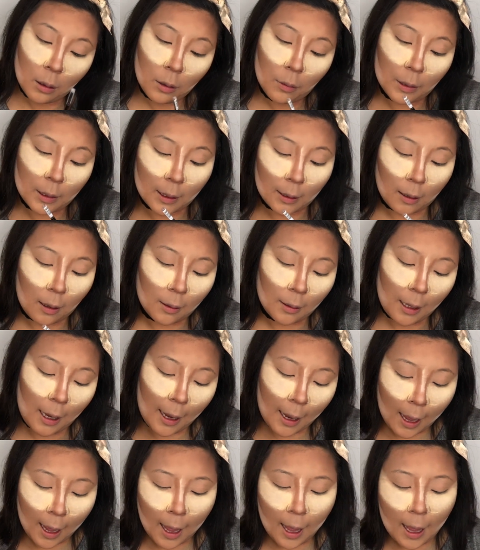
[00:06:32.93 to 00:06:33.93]
What's it called?
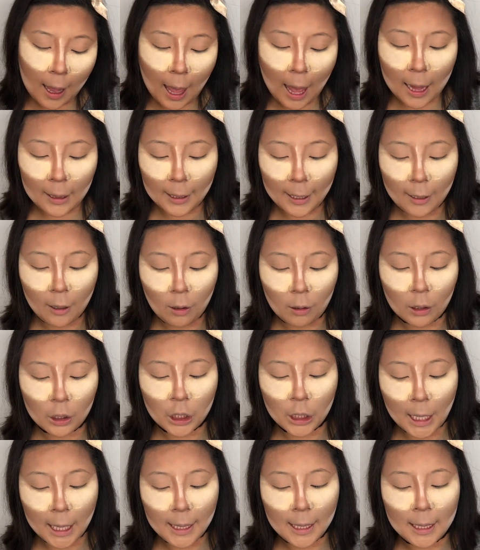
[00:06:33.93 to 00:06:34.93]
LA Girl
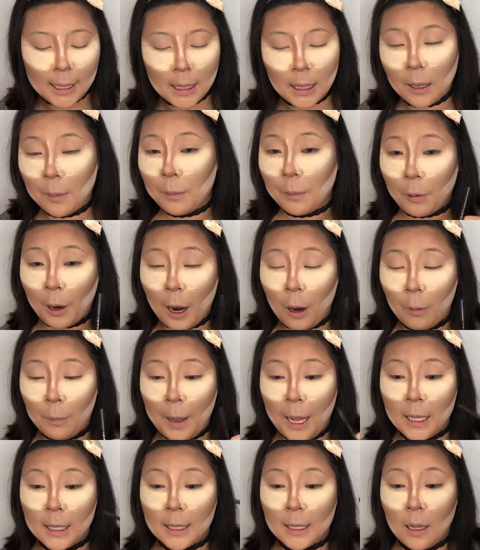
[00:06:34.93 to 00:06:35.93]
Shady Slim Brow
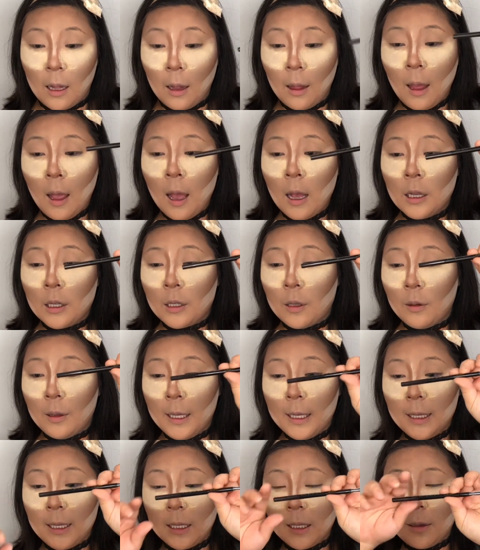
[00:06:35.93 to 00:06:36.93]
Pencil. So
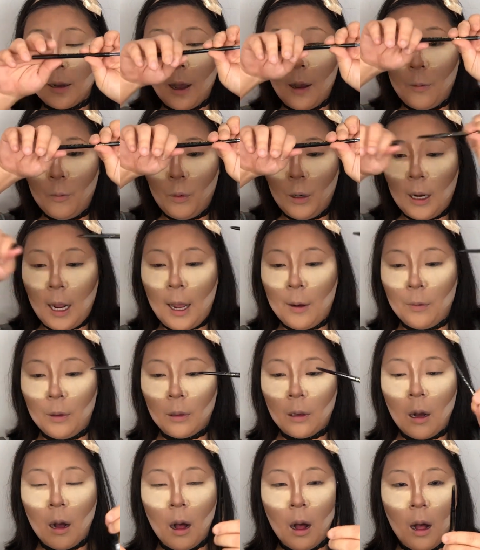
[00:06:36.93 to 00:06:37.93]
this is what I
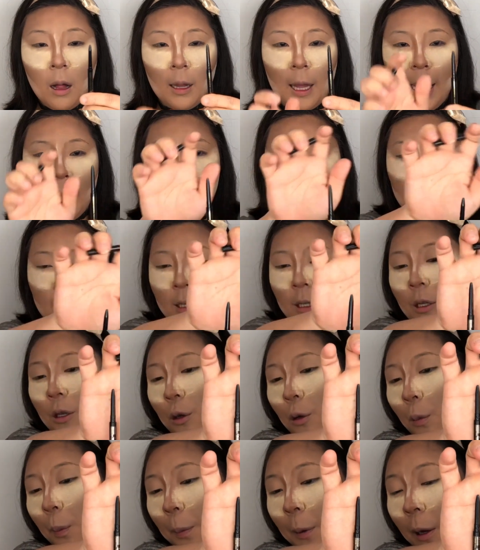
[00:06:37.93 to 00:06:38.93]
would call a
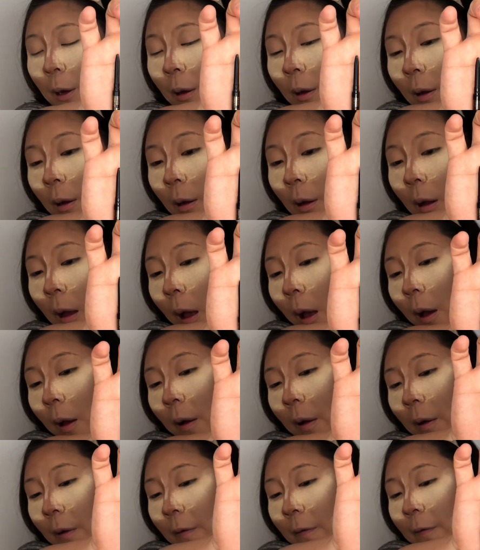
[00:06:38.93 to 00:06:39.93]
dupe
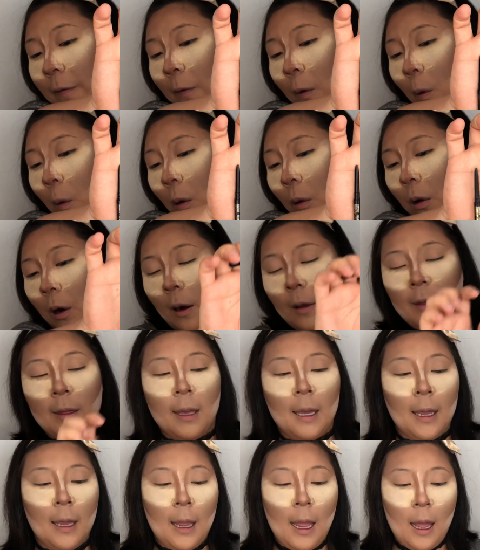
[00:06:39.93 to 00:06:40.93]
for
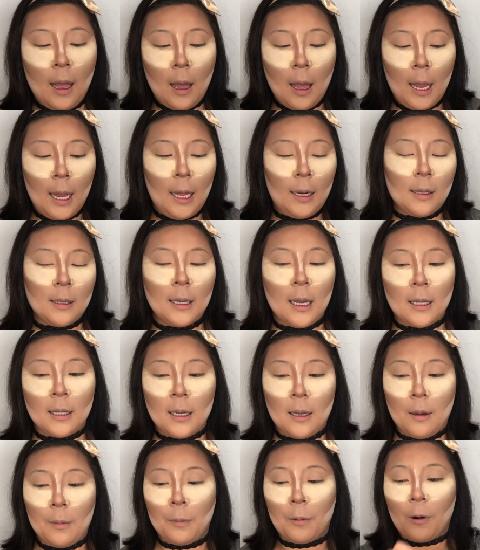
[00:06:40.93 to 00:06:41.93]
the Anastasia